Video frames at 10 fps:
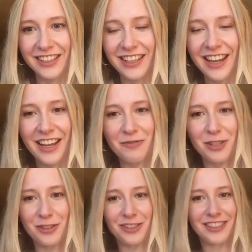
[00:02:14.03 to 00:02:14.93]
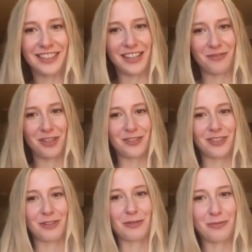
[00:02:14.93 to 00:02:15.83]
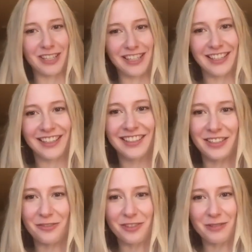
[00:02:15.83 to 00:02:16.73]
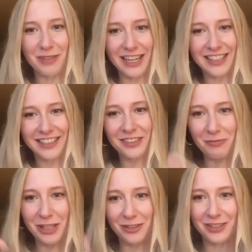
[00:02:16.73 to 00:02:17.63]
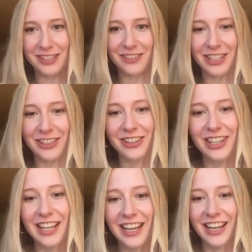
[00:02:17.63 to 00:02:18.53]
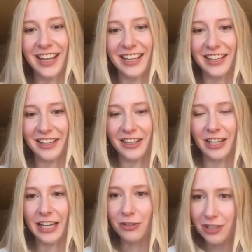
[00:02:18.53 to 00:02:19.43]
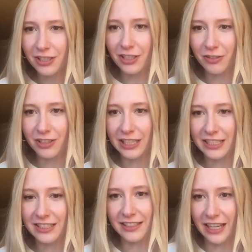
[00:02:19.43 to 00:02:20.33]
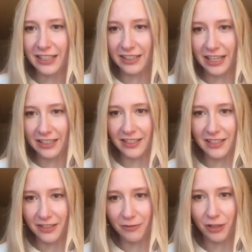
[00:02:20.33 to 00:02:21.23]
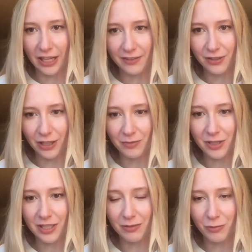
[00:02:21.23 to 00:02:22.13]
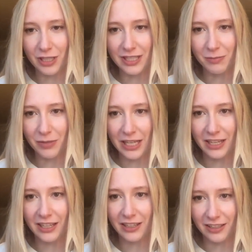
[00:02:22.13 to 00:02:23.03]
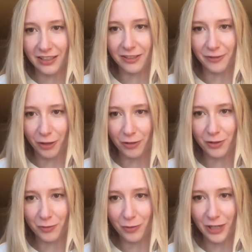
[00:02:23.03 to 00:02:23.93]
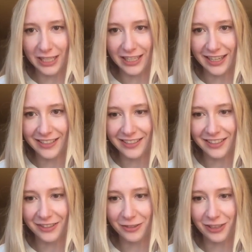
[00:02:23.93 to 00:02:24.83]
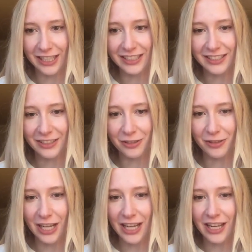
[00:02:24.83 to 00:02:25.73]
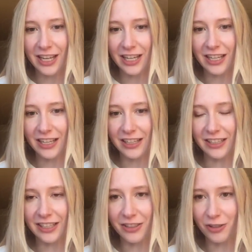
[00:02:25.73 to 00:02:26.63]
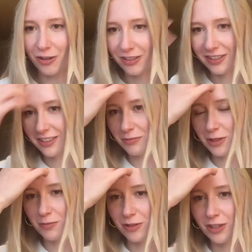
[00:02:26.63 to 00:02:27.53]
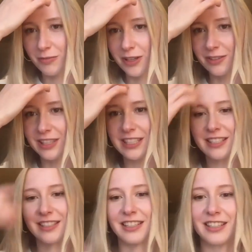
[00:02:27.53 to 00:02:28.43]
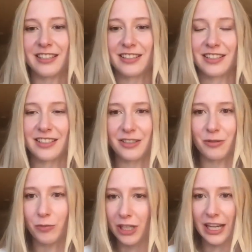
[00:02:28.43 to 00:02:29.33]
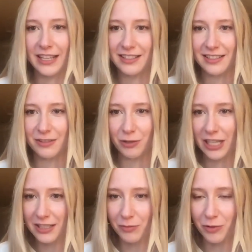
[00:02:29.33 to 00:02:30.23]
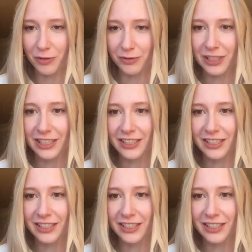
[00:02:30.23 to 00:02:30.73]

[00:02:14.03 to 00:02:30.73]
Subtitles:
Yeah, I'm sure there will be some feedback below this video. I also know that data latency for live streams was a big focus for YTA. Is that correct? So can you talk a bit more about this and what has improved?